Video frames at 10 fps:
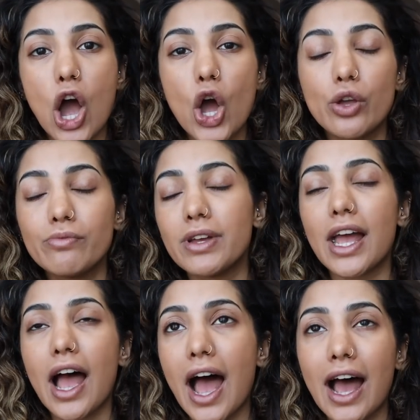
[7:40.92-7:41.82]
at home
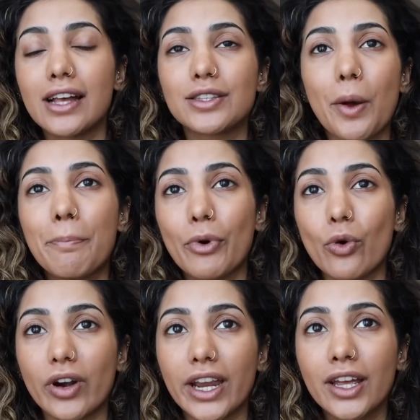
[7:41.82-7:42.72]
as
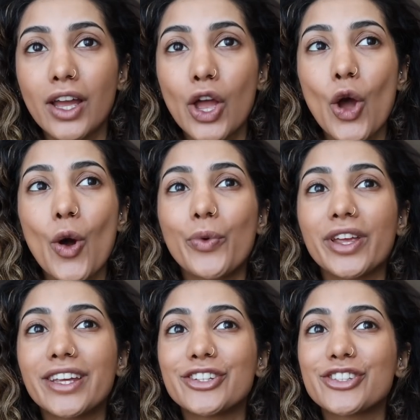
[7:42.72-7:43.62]
boring, we
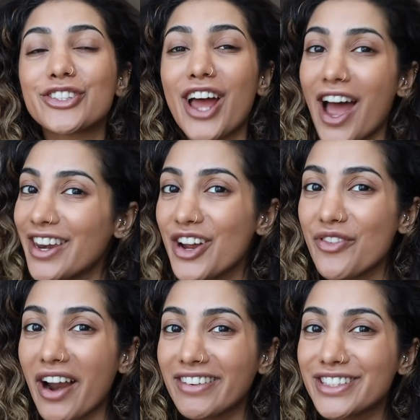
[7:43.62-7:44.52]
can just turn it
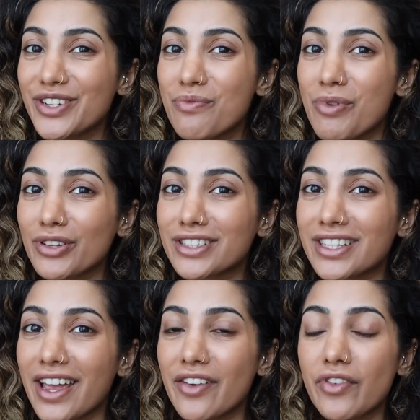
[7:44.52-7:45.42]
around into a
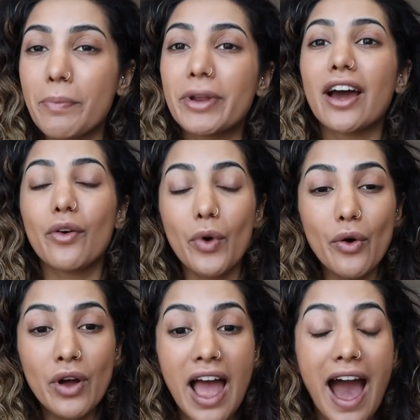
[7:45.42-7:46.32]
positive and be like,
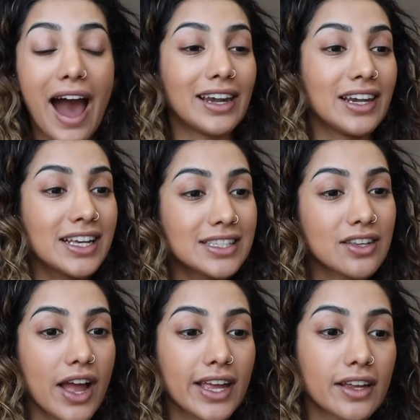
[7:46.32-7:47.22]
well, at least
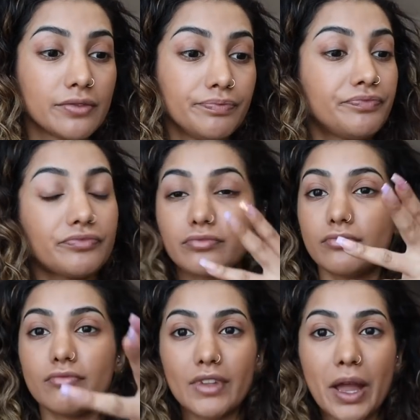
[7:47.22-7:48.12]
I can
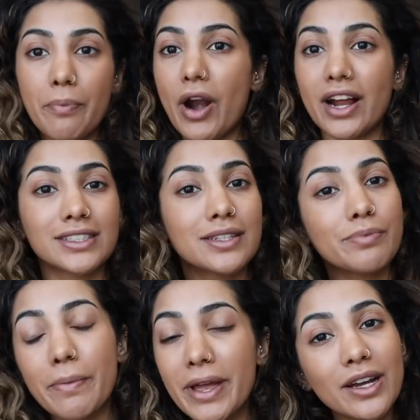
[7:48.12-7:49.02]
practice
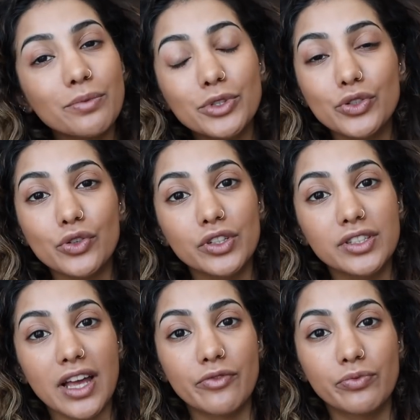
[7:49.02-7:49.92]
my makeup
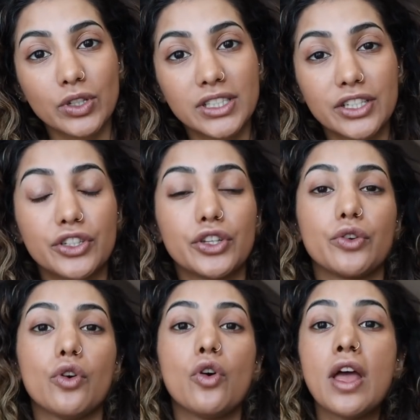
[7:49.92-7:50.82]
tutorials that I've wanted to
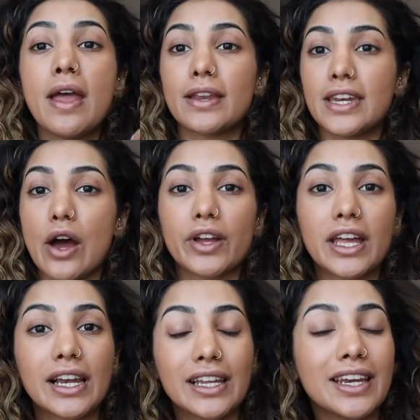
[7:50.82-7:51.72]
do, or now I
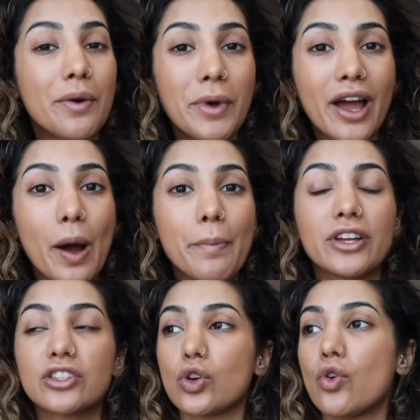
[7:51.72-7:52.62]
can clean out my
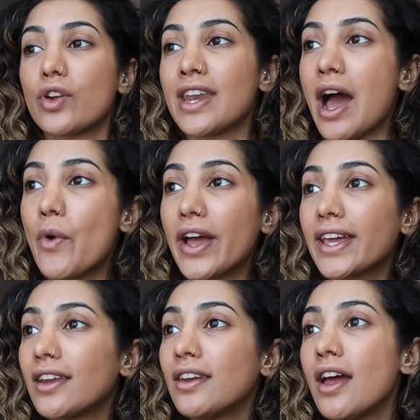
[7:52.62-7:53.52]
cupboards, or now I
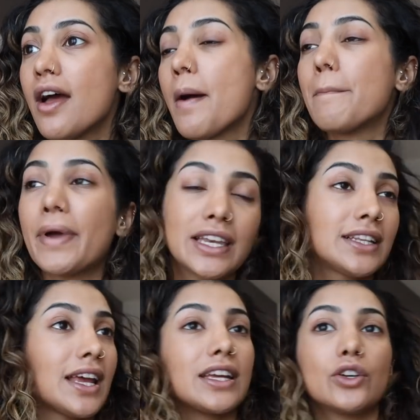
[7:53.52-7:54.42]
can
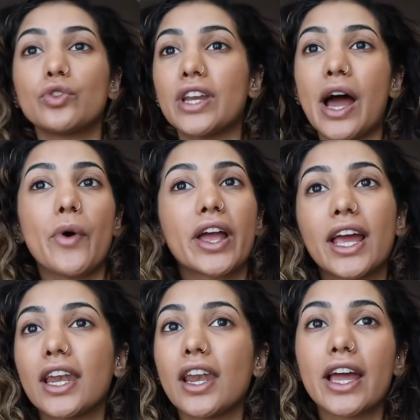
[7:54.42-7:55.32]
meditate, or now I
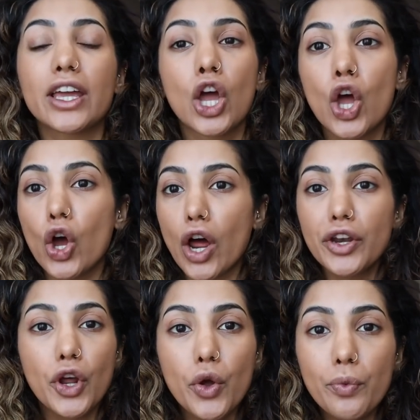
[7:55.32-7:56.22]
can, like, I
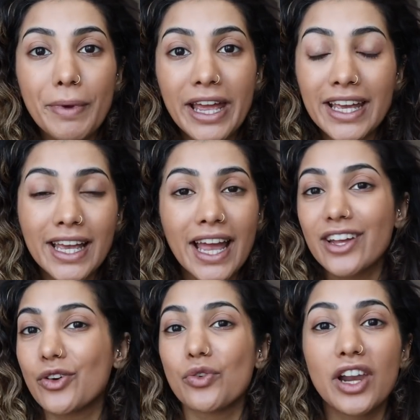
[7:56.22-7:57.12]
don't know, bake a
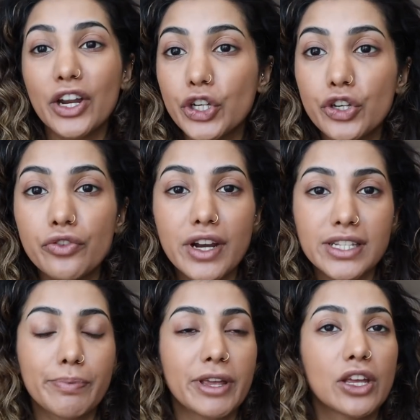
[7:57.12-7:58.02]
cake or learn a new
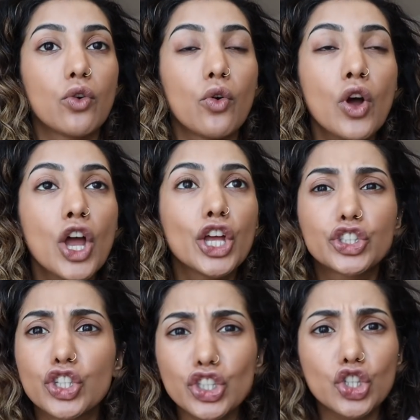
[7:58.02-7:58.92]
recipe or
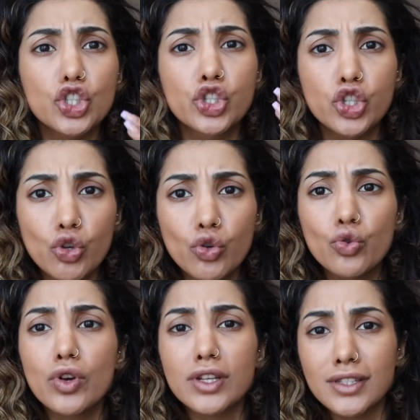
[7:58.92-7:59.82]
just
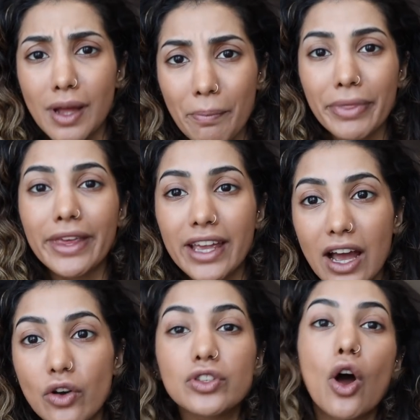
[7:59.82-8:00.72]
do something
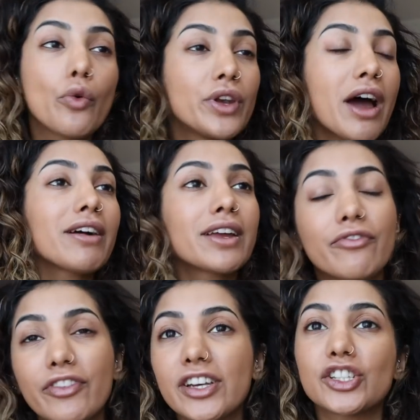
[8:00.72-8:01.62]
else. Oh, now I
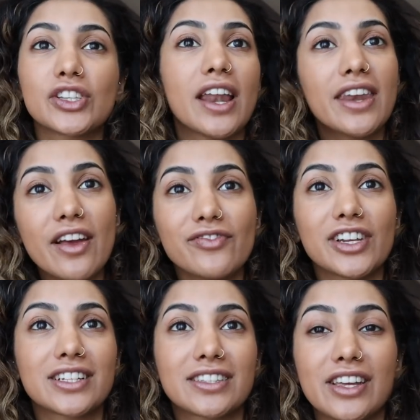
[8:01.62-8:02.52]
can finish that
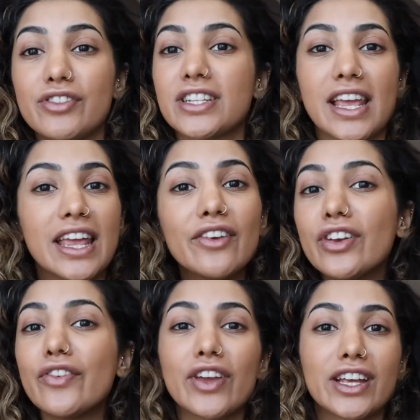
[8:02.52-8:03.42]
Netflix series,
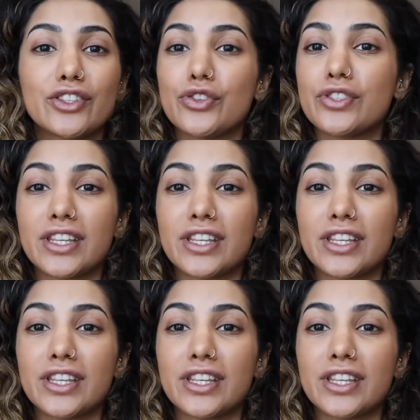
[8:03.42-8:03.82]
even if it is you